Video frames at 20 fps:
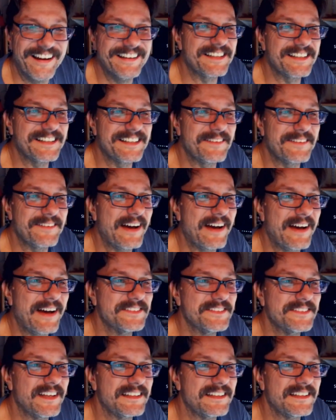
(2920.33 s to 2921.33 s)
it's go to the manager and
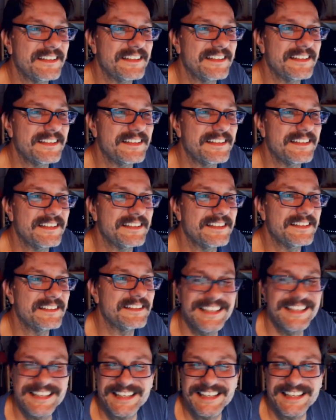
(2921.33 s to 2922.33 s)
say, "Why did you give me Sunday
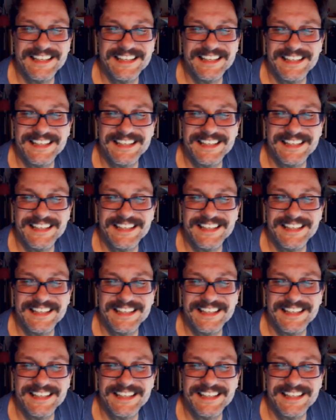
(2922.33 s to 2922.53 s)
off?" Like.